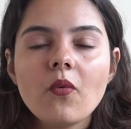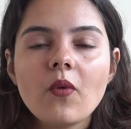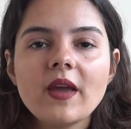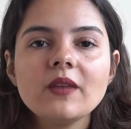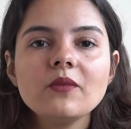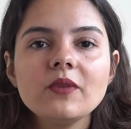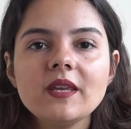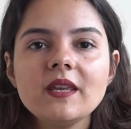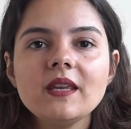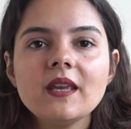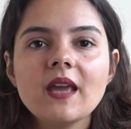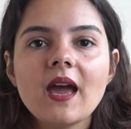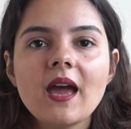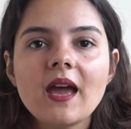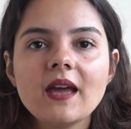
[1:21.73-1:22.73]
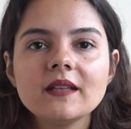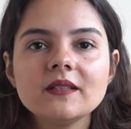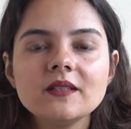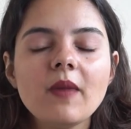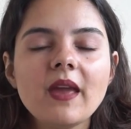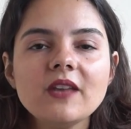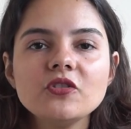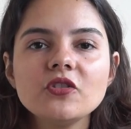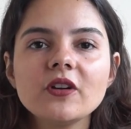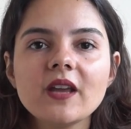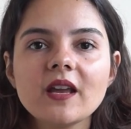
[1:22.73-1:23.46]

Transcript: when we had major